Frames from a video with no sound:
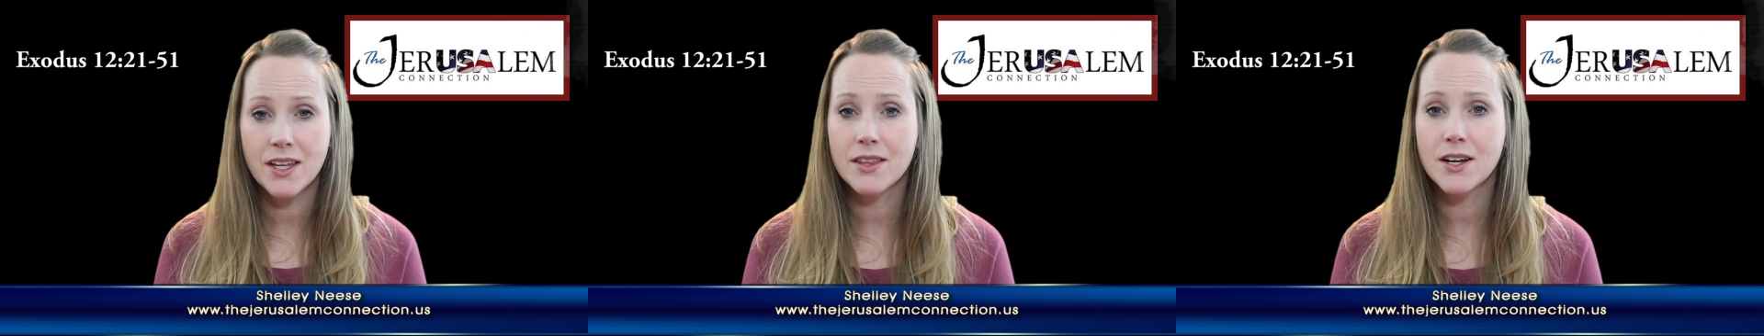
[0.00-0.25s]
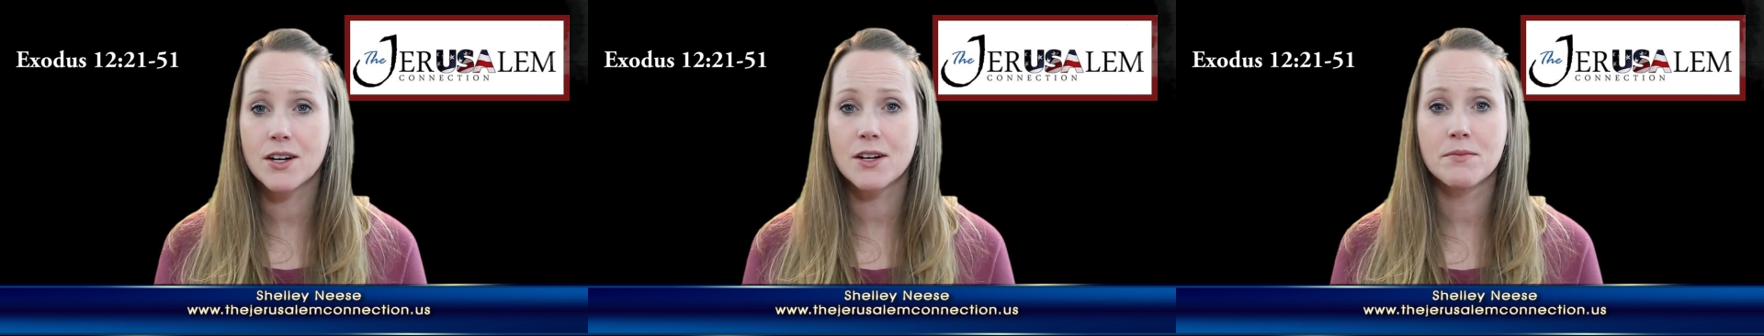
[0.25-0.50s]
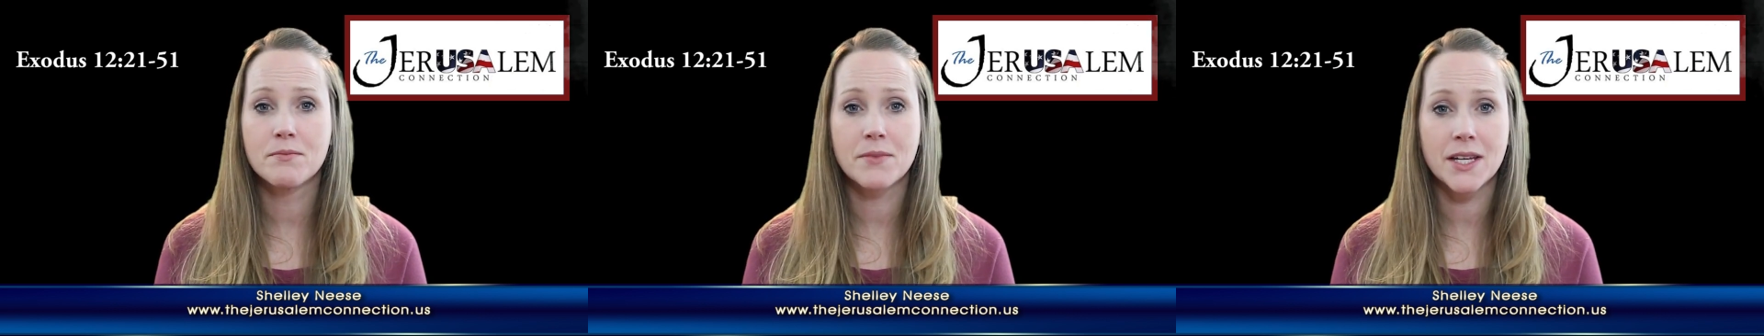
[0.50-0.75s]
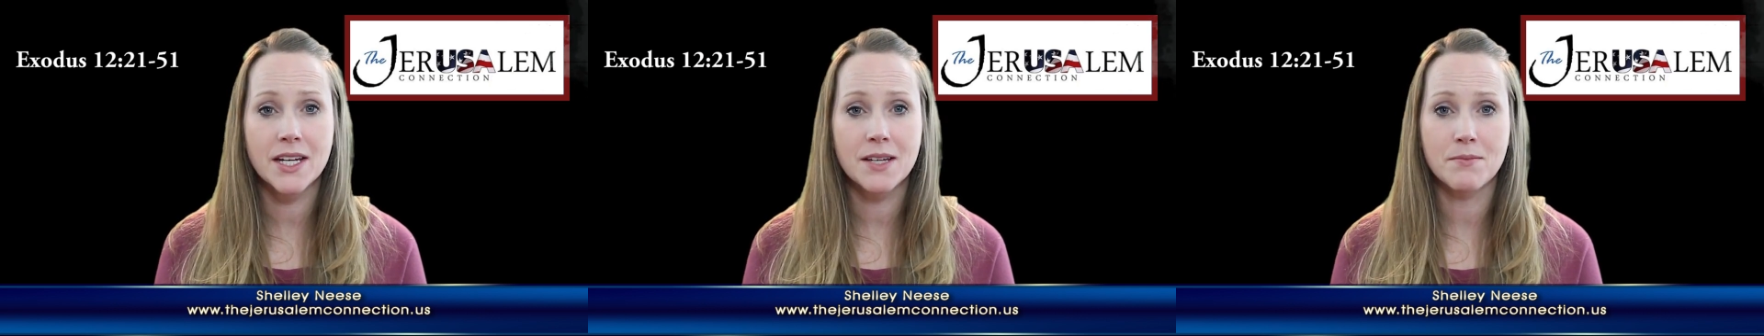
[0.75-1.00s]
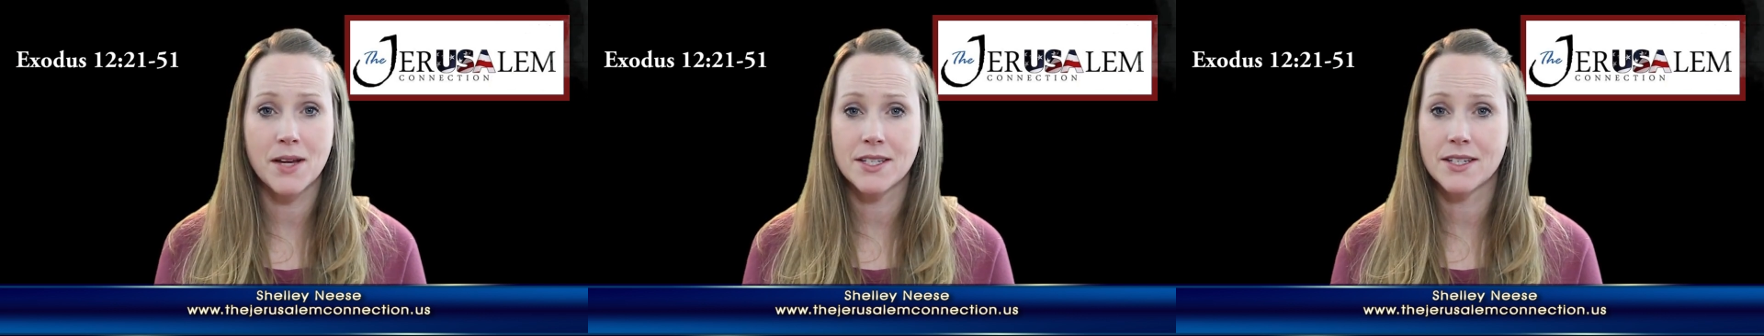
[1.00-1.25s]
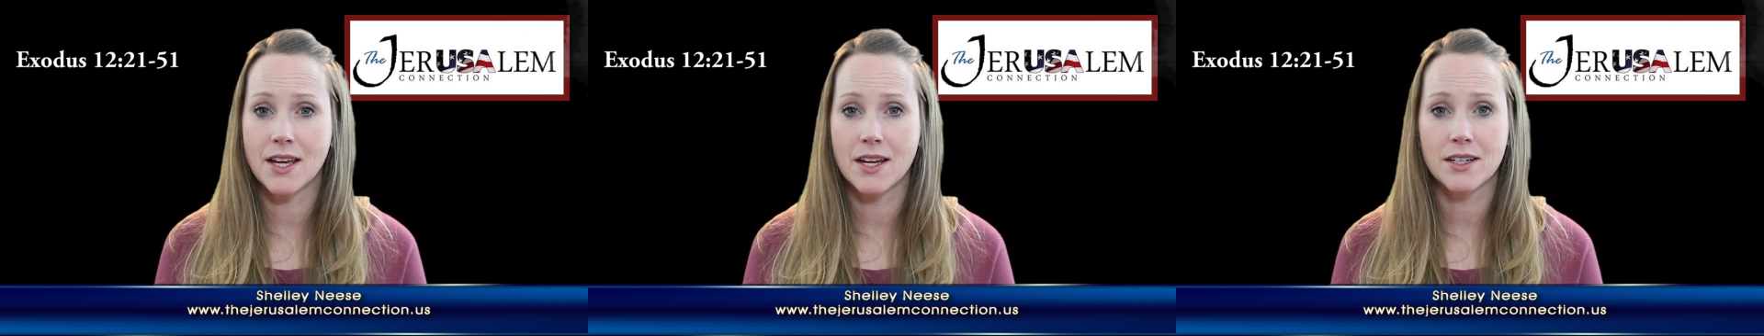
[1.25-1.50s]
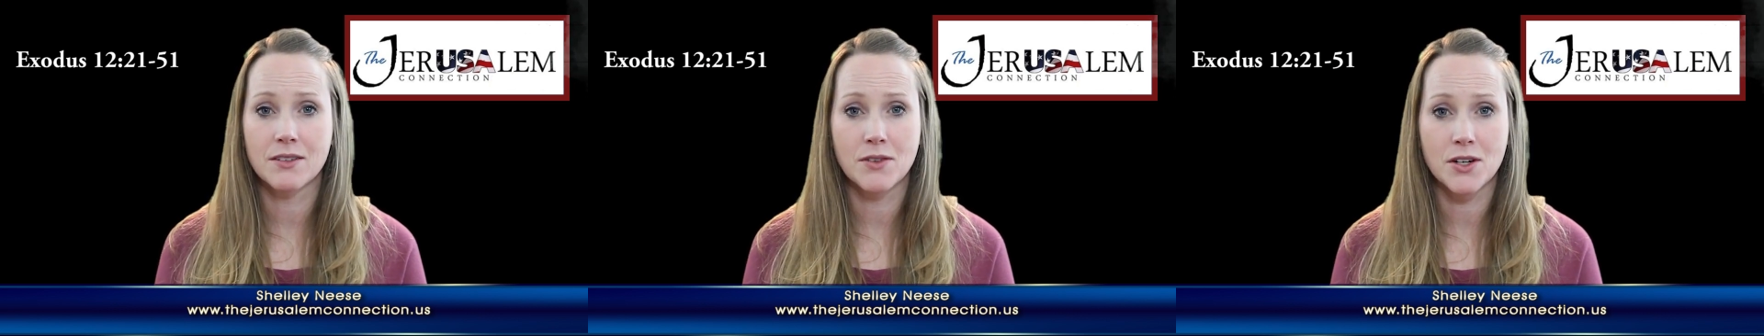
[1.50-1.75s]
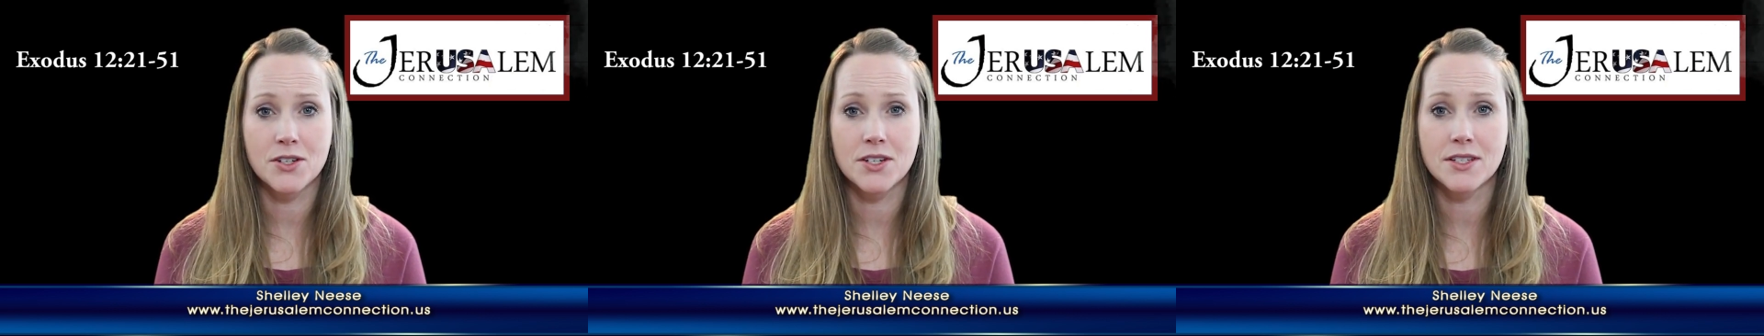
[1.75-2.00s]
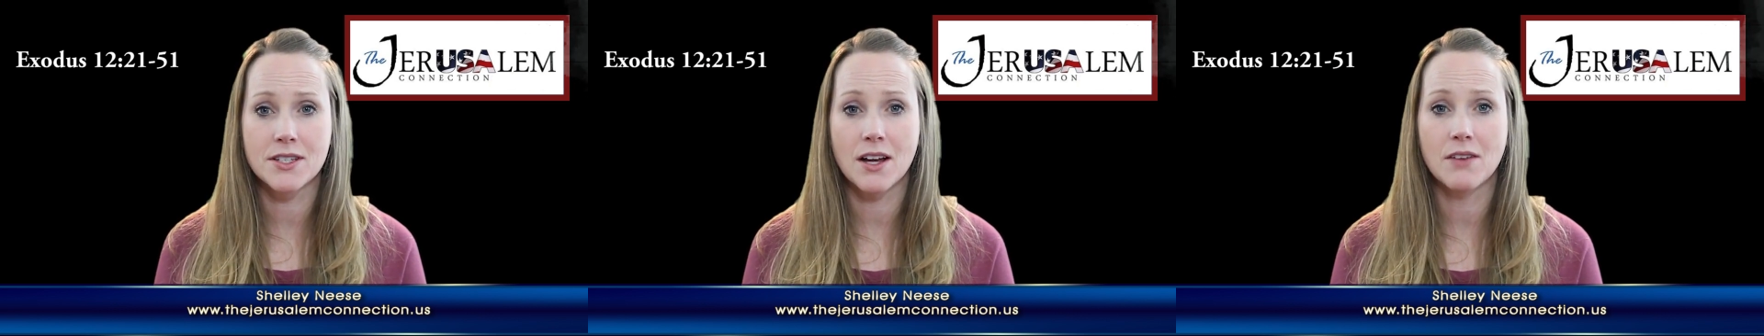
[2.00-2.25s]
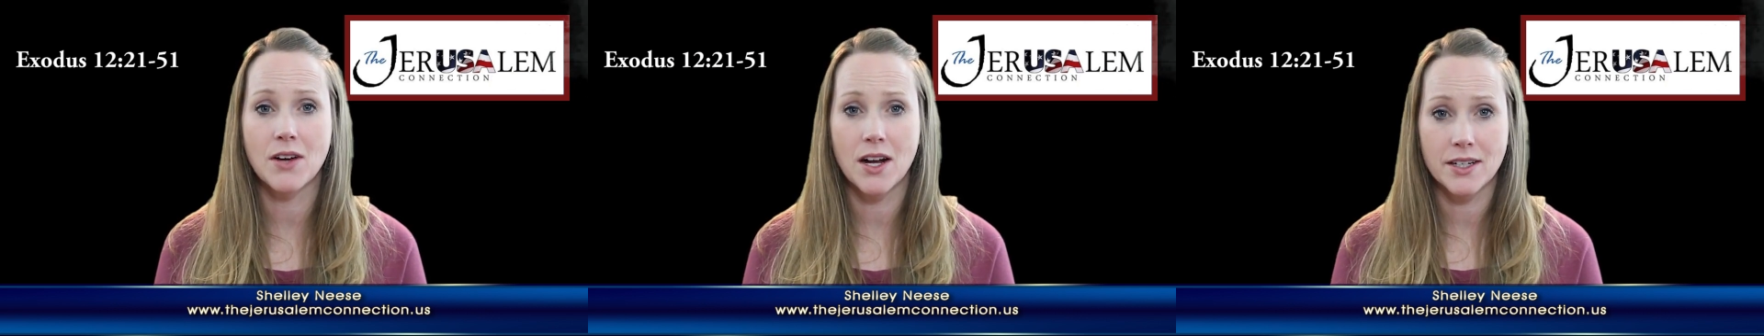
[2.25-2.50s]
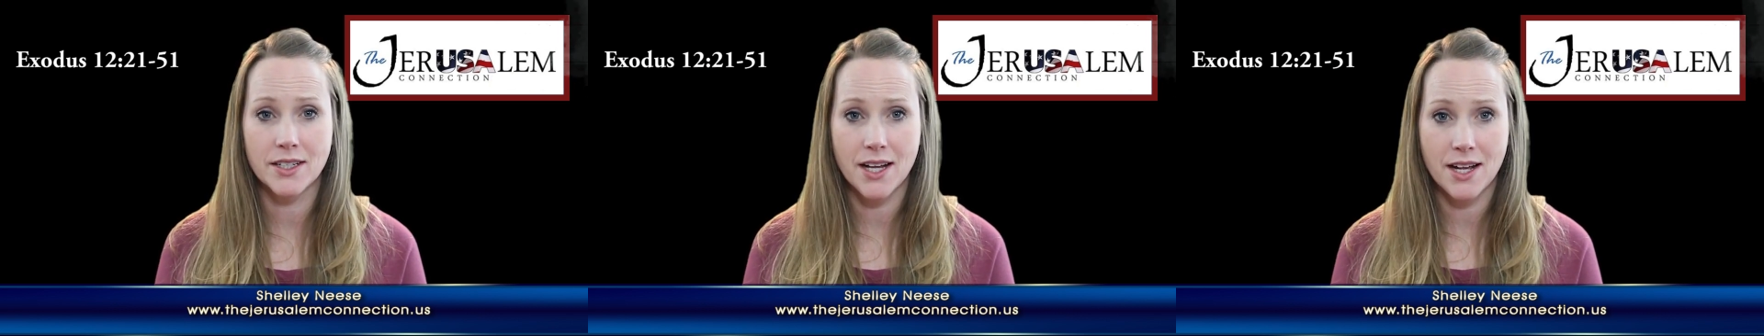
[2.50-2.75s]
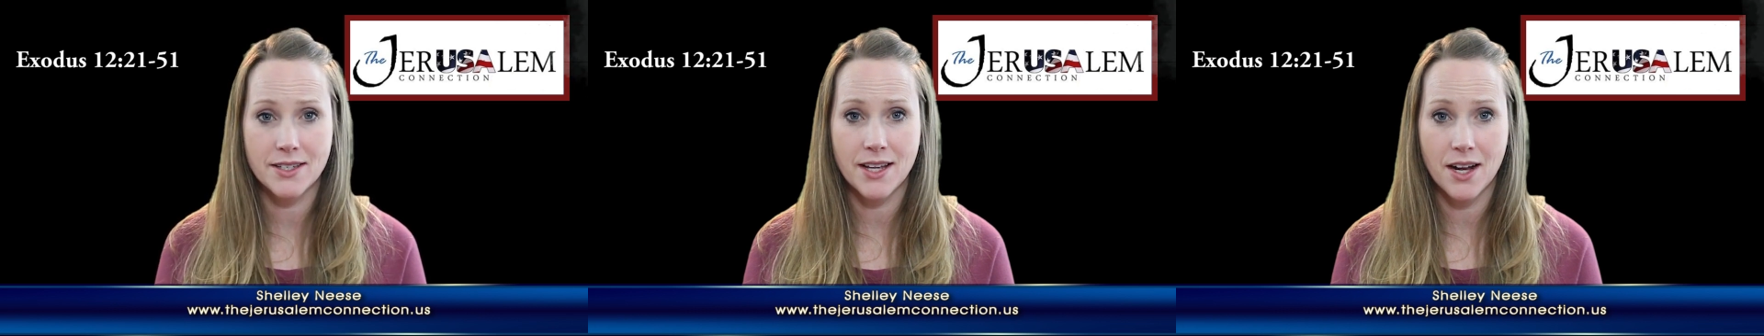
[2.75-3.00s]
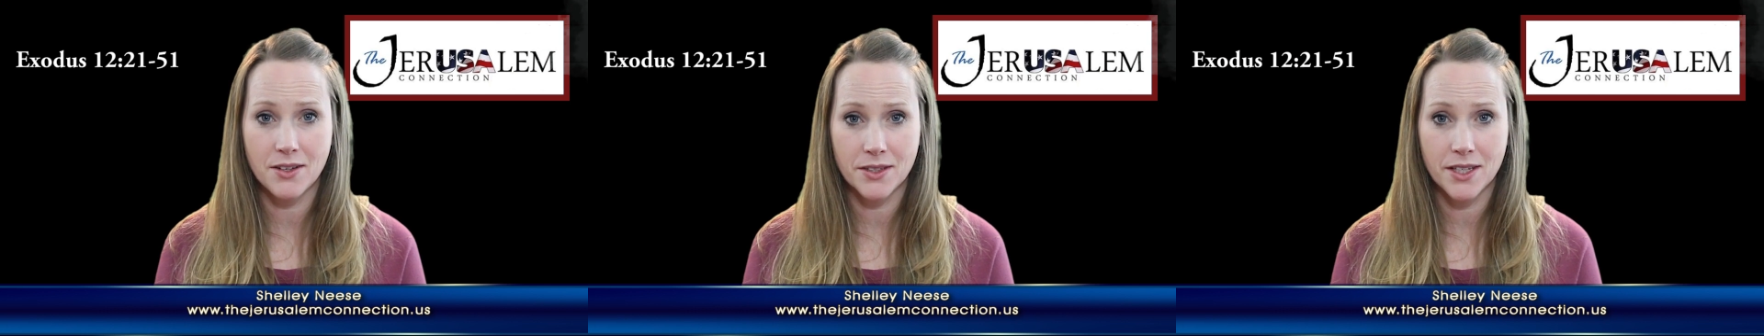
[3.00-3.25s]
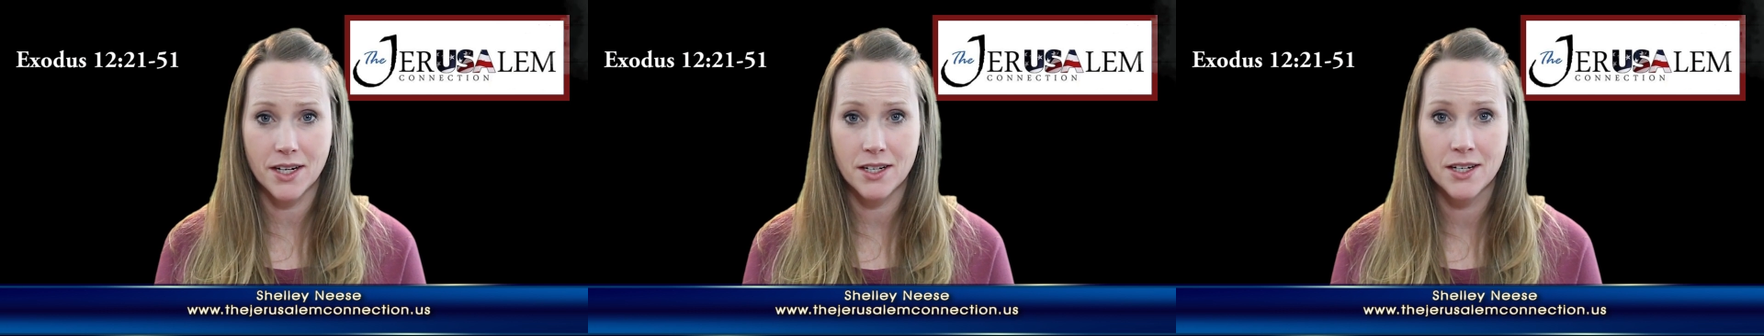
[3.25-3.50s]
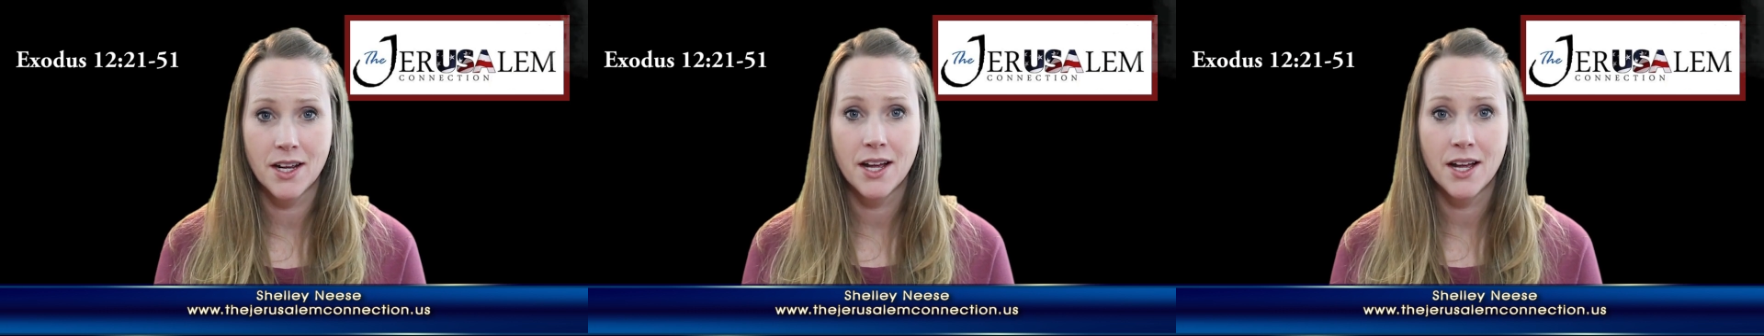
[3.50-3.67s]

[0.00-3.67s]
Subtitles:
There are many Messianic versions of Haggadahs out there.